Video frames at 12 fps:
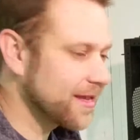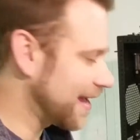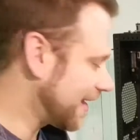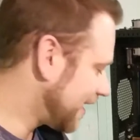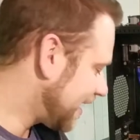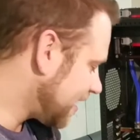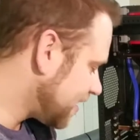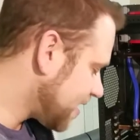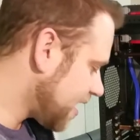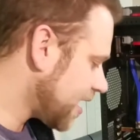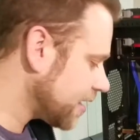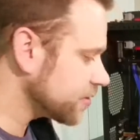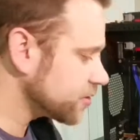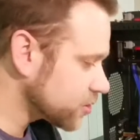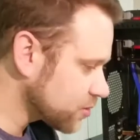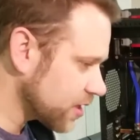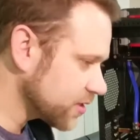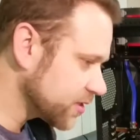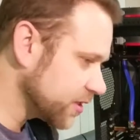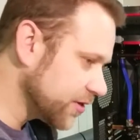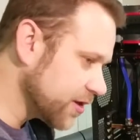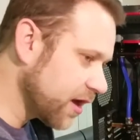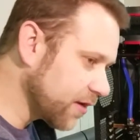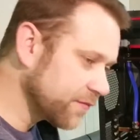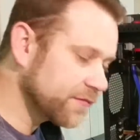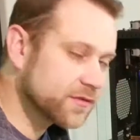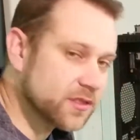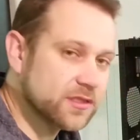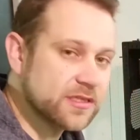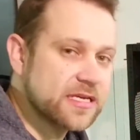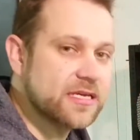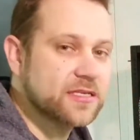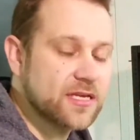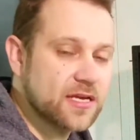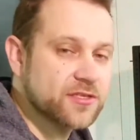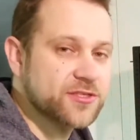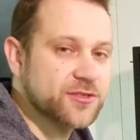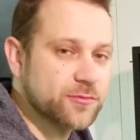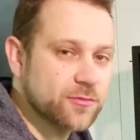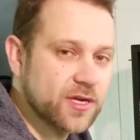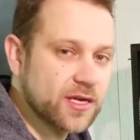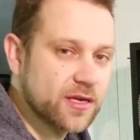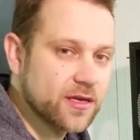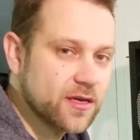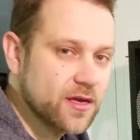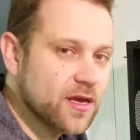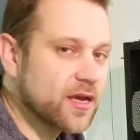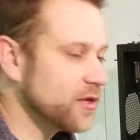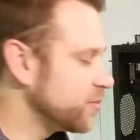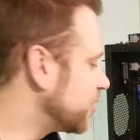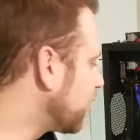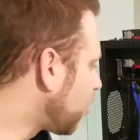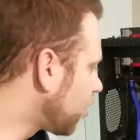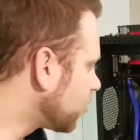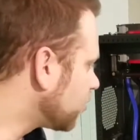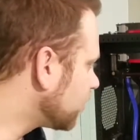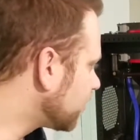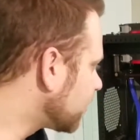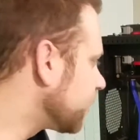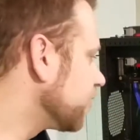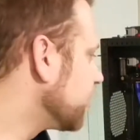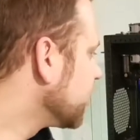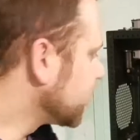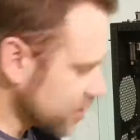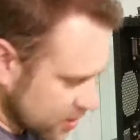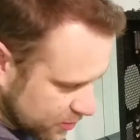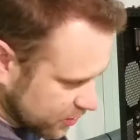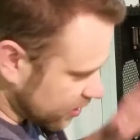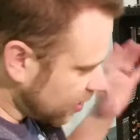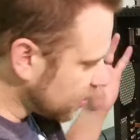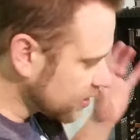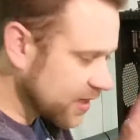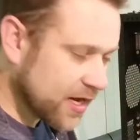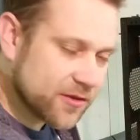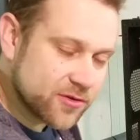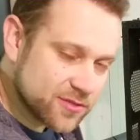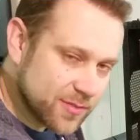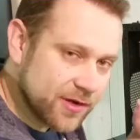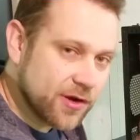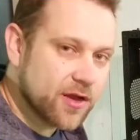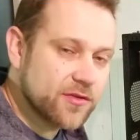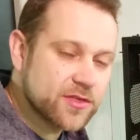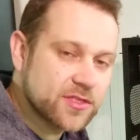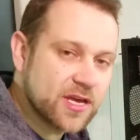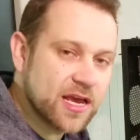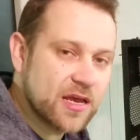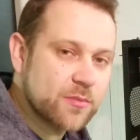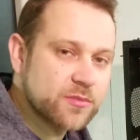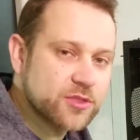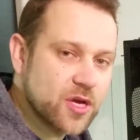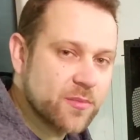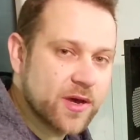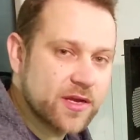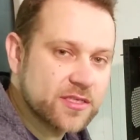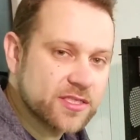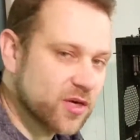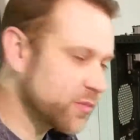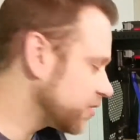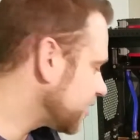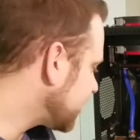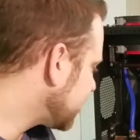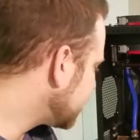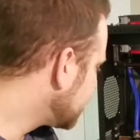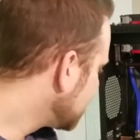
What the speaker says: I cannot stress enough to leak test your rig. It'd be horrible for you to put it all together, spend all this time, jump on it and start playing,